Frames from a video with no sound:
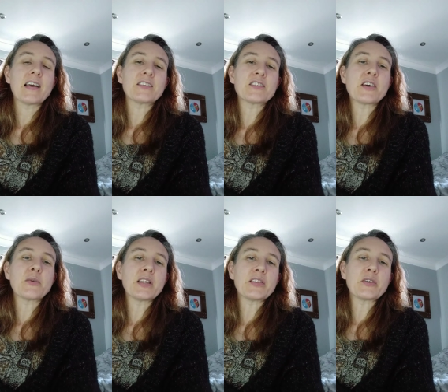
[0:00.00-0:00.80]
and
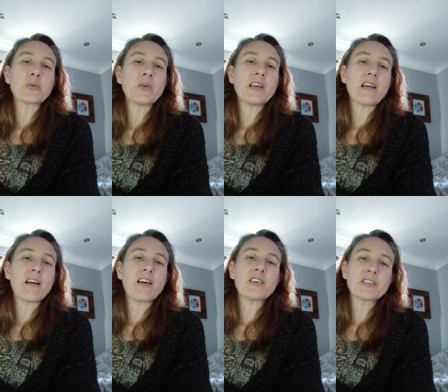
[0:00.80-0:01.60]
knowing that we
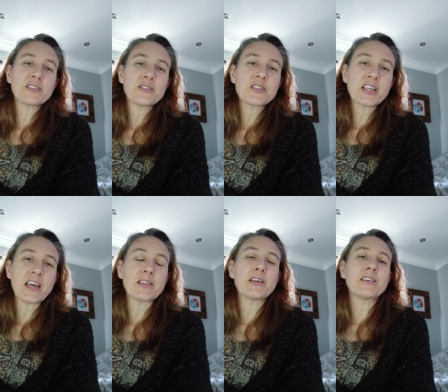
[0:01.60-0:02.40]
are
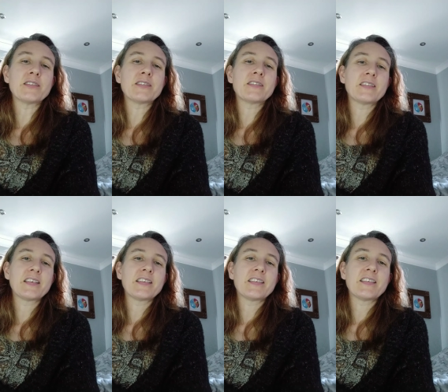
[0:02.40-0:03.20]
together
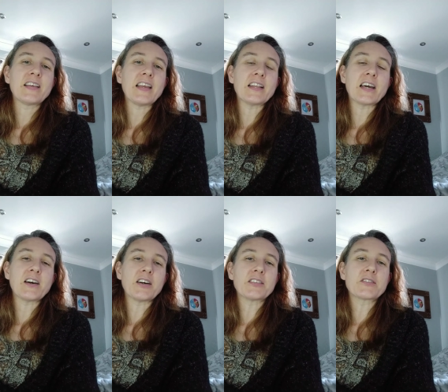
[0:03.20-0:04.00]
in our
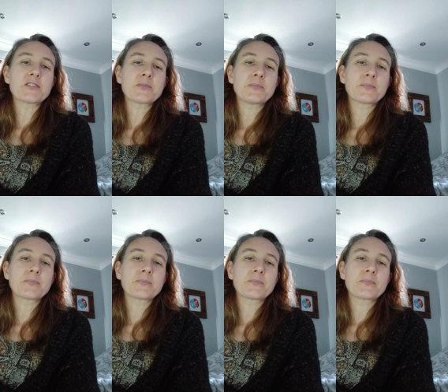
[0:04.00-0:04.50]
hearts.